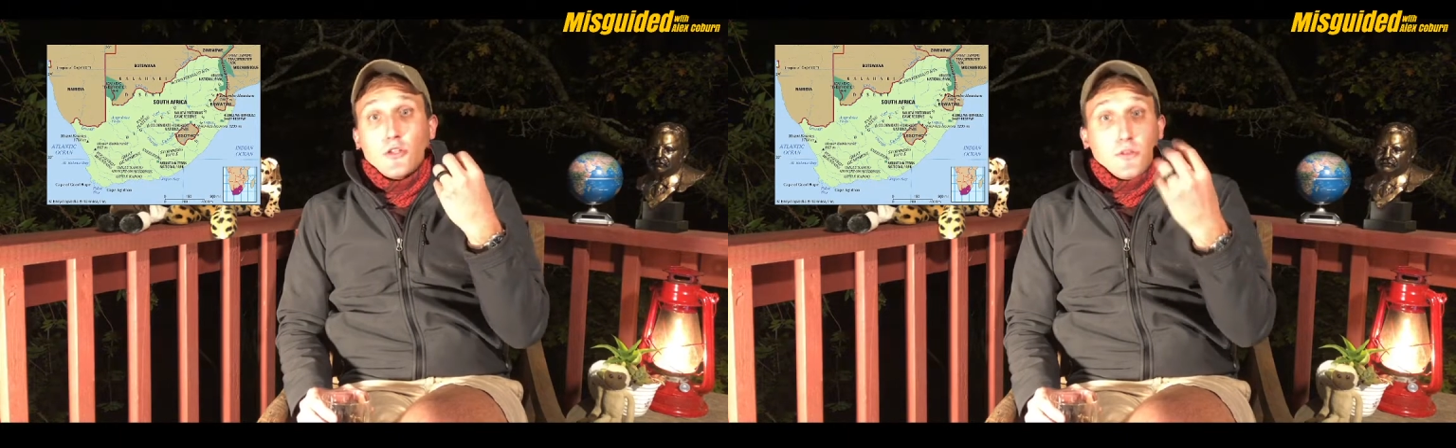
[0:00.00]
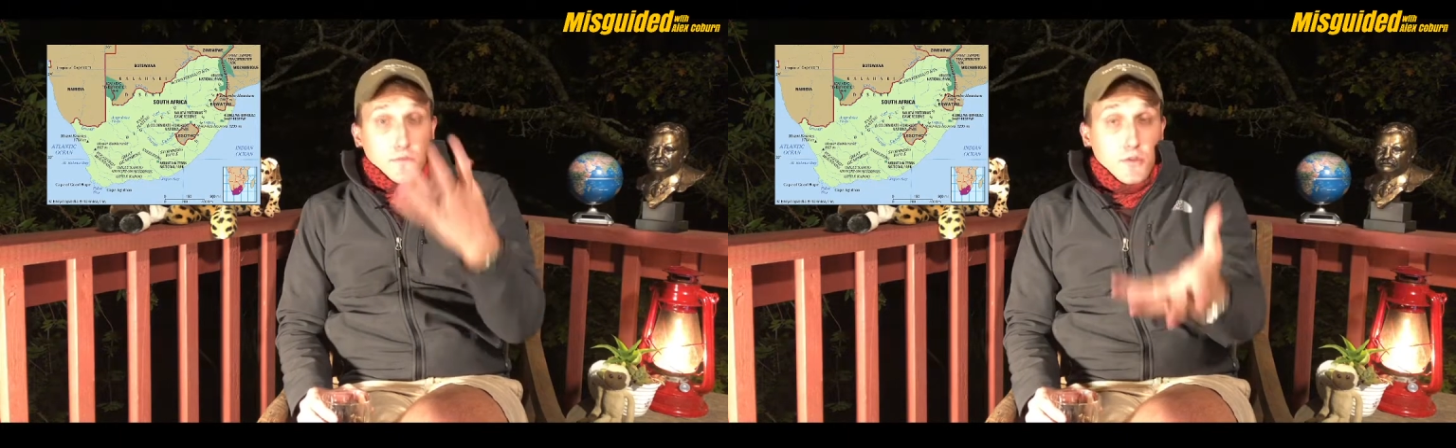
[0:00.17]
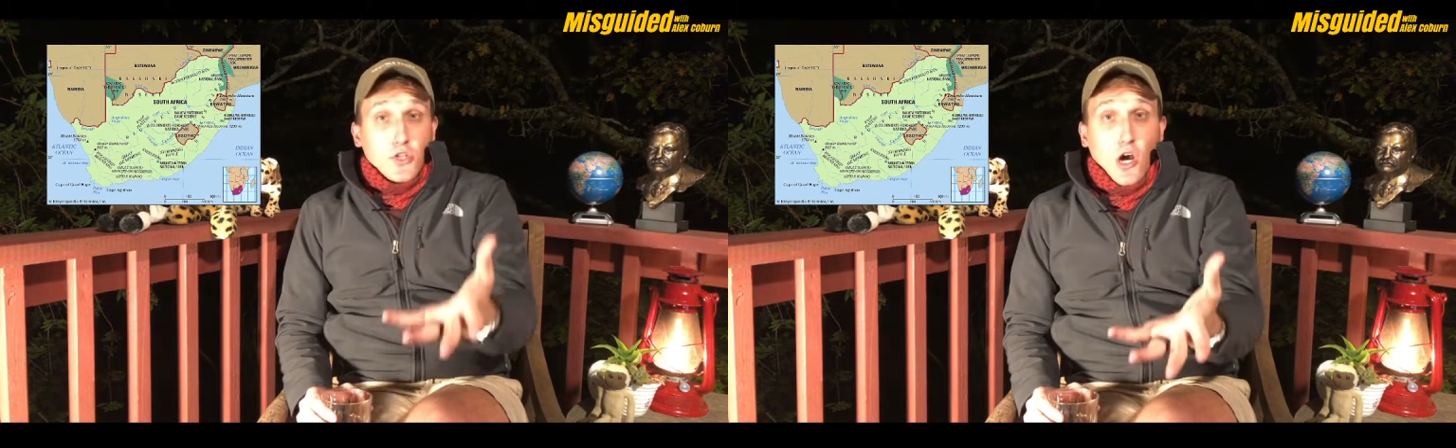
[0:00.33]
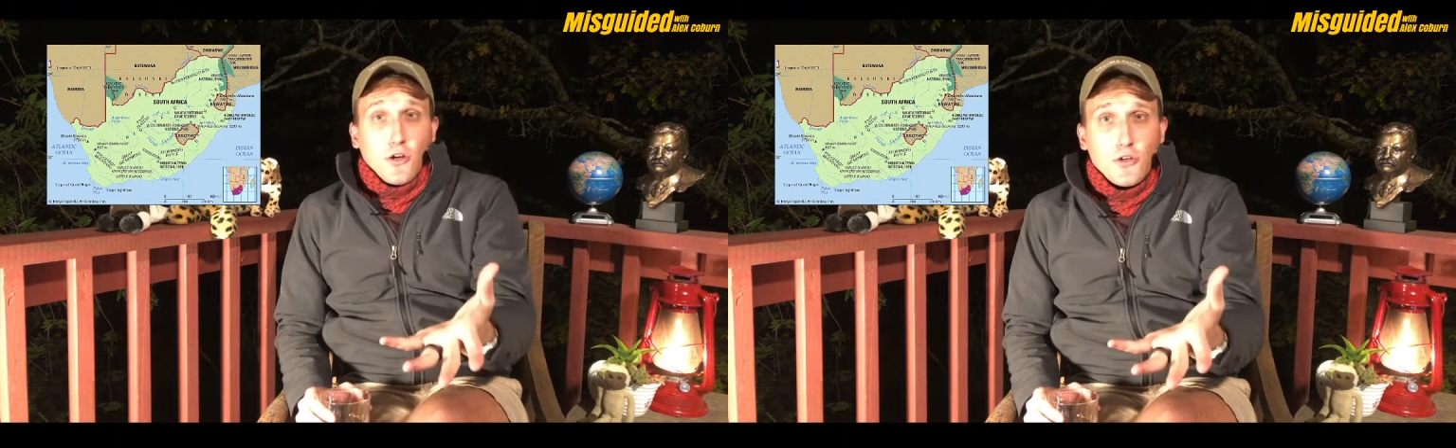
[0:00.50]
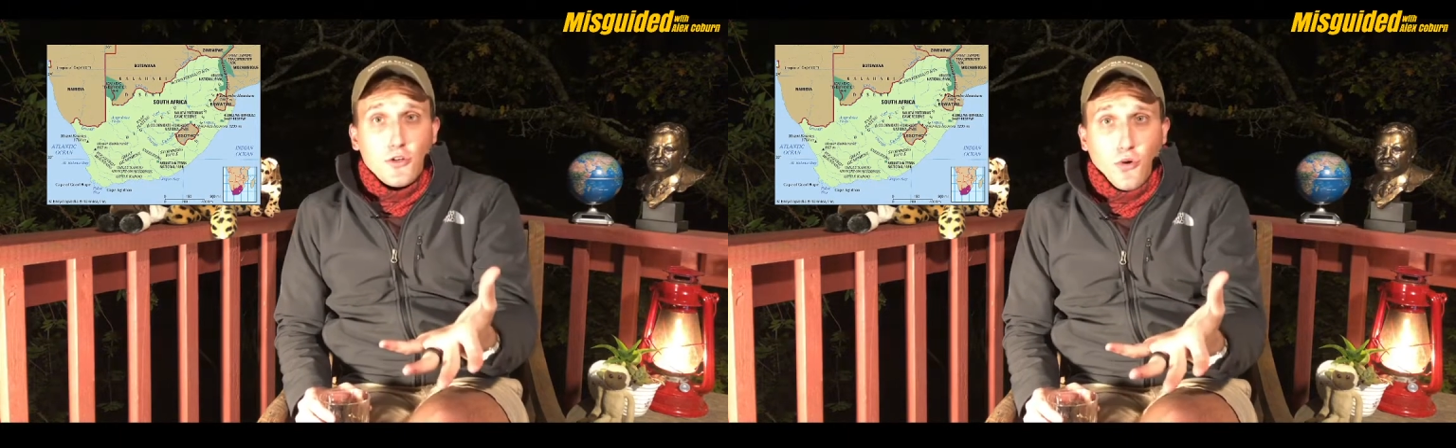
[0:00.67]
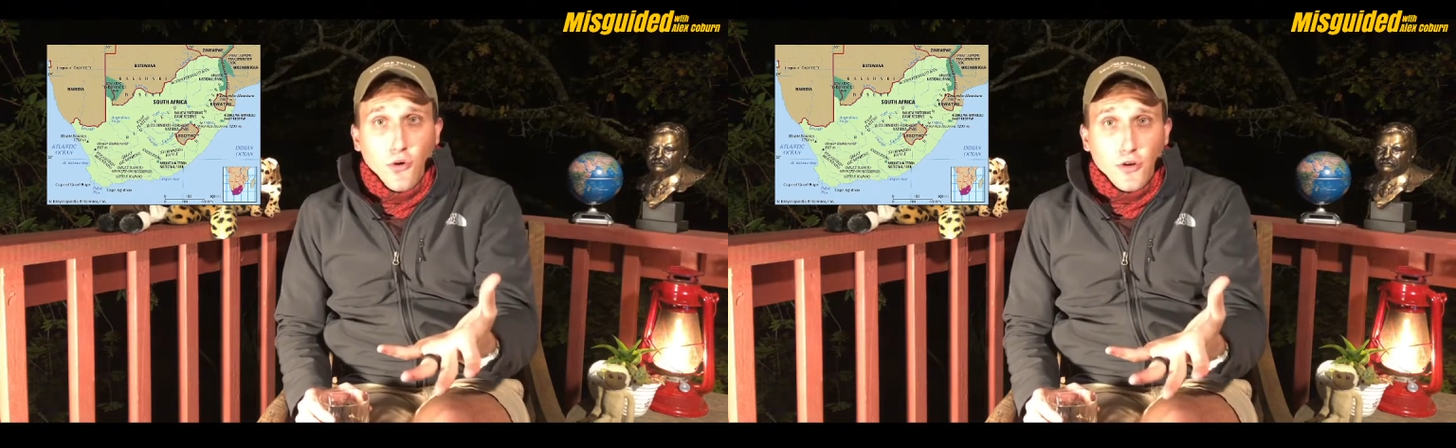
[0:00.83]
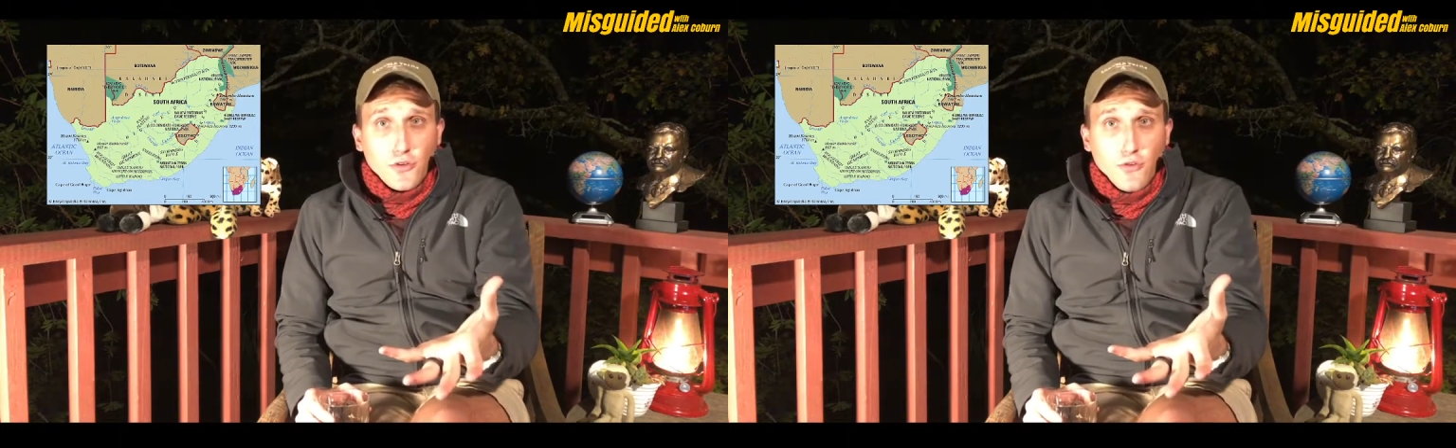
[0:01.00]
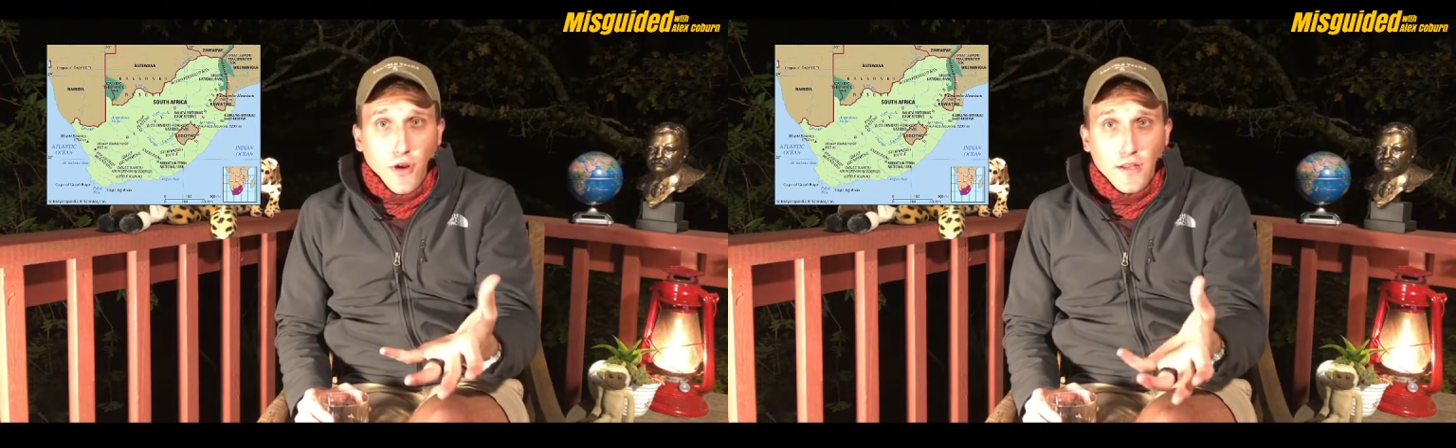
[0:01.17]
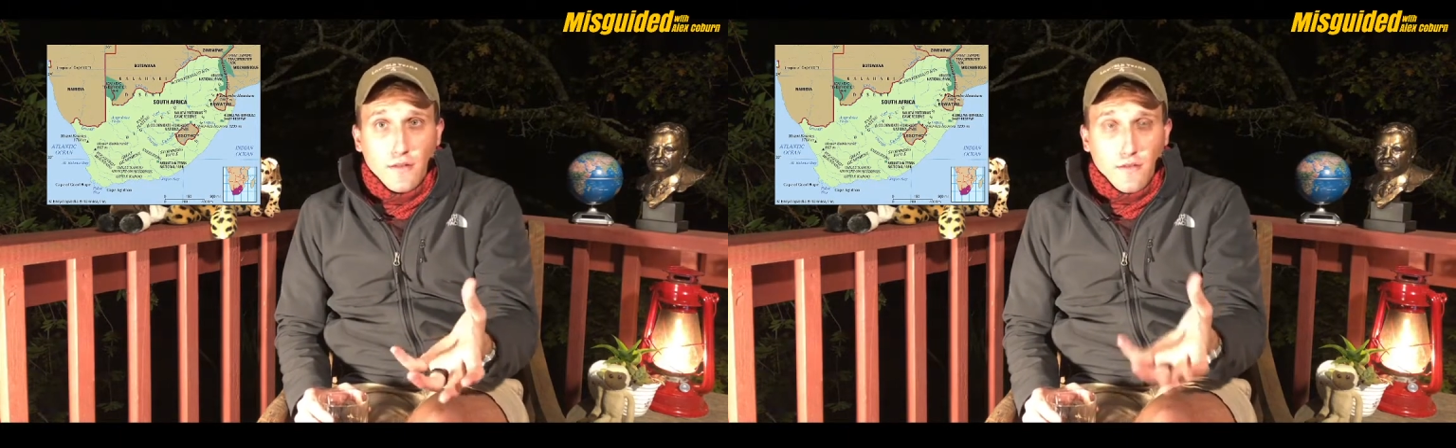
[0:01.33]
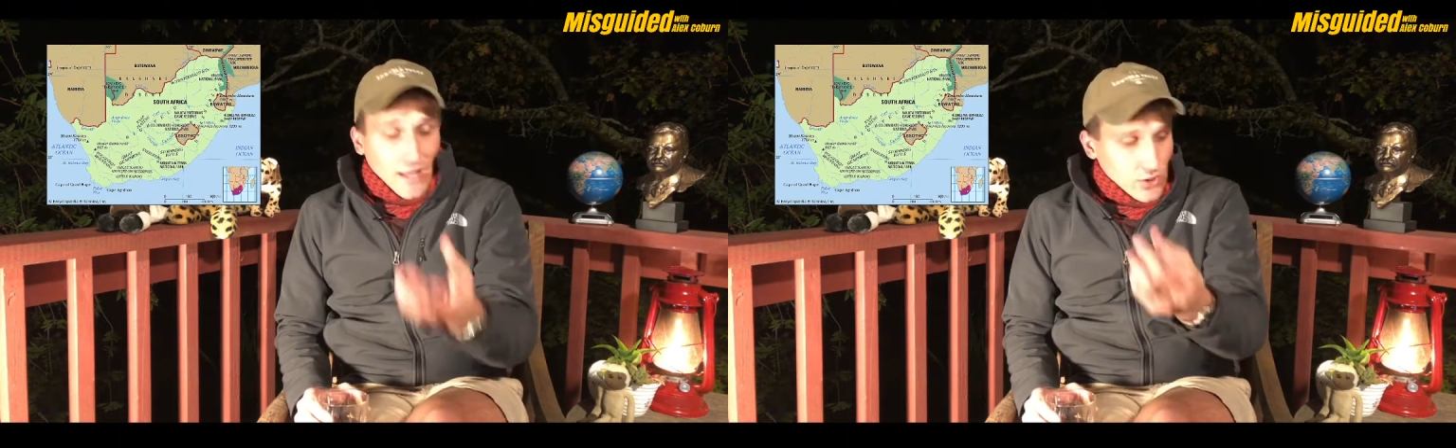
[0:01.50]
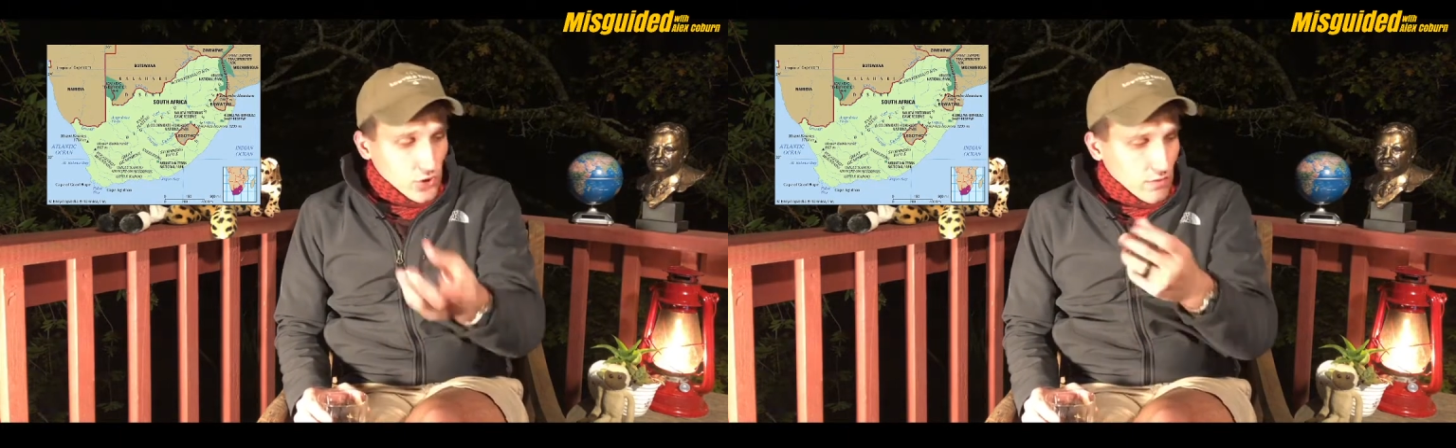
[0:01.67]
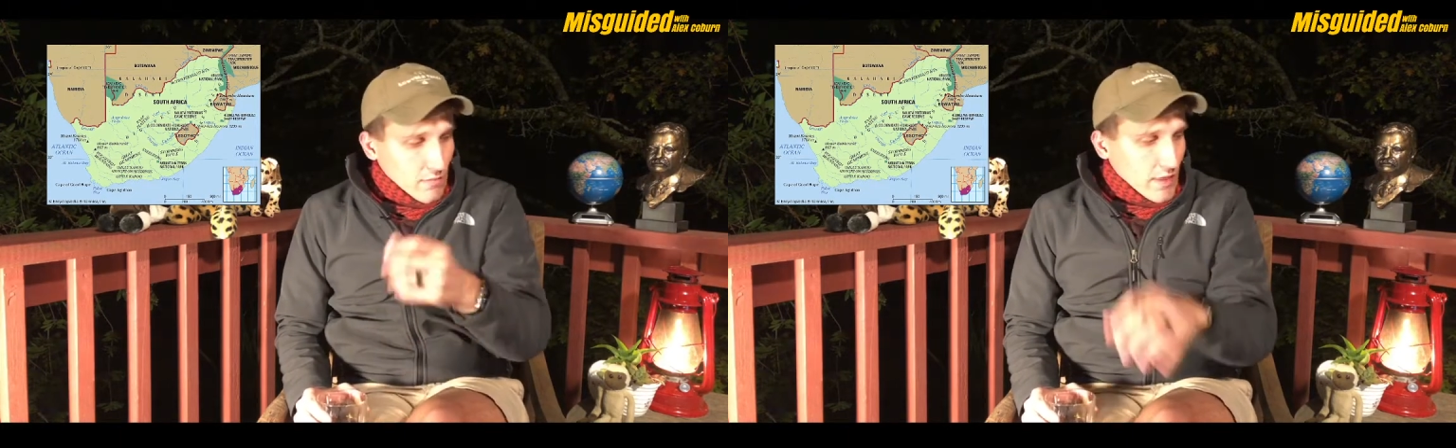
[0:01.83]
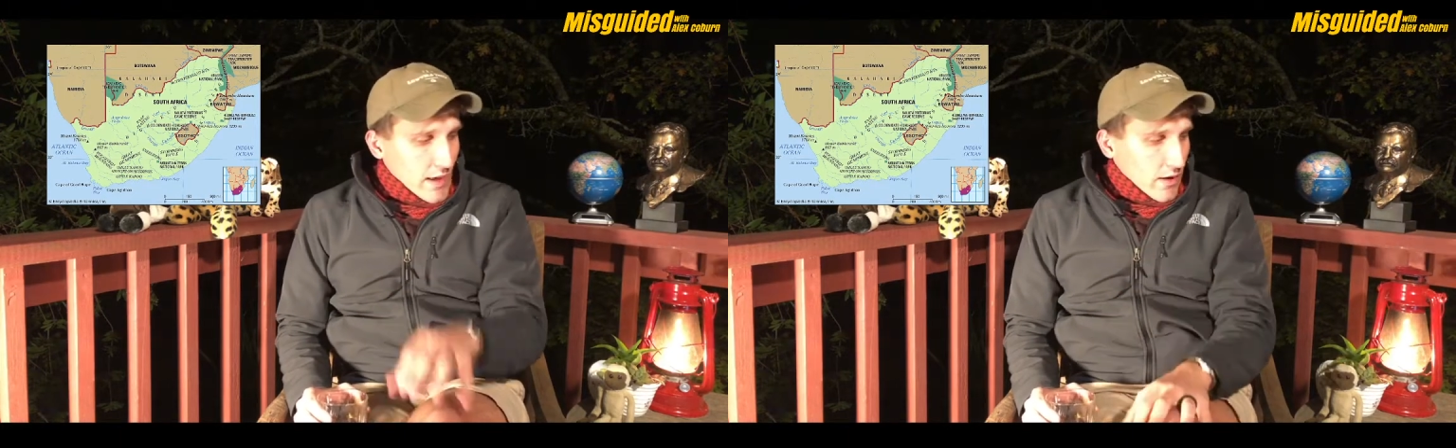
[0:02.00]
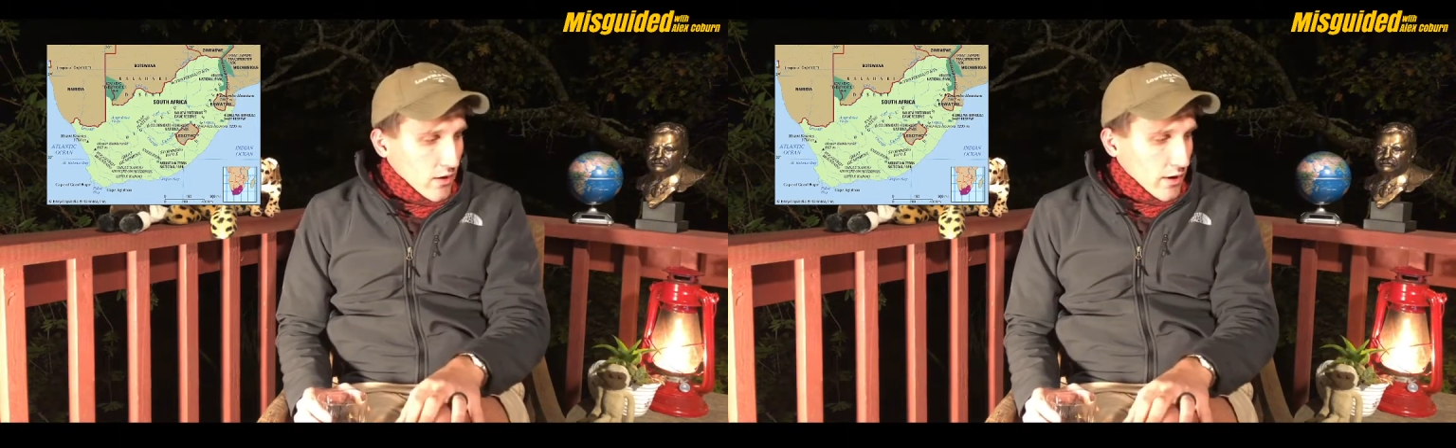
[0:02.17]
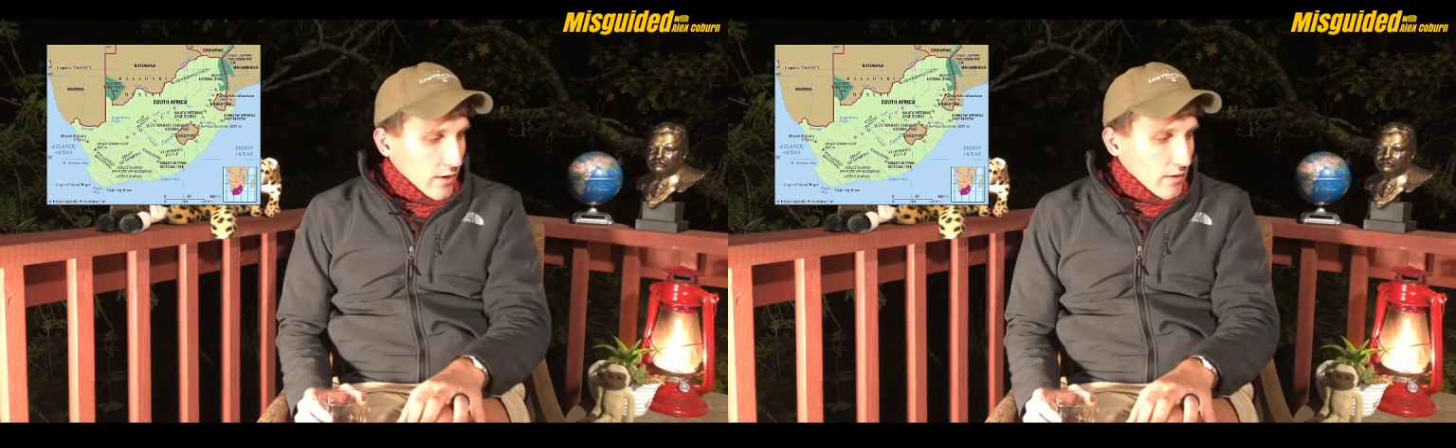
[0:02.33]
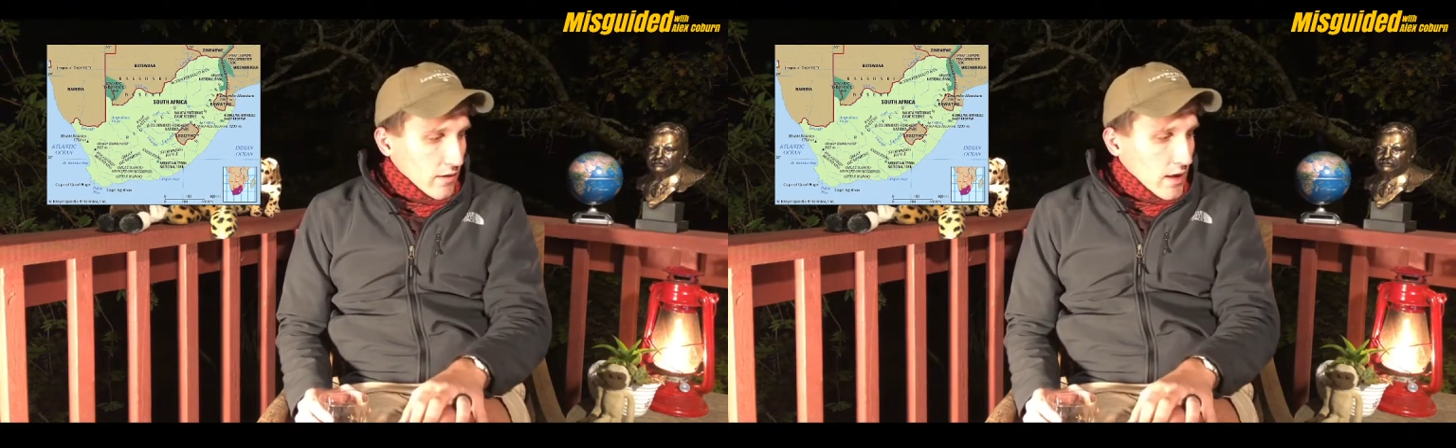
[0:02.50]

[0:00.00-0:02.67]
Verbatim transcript: doctor's orders, right? That shouldn't be that hard.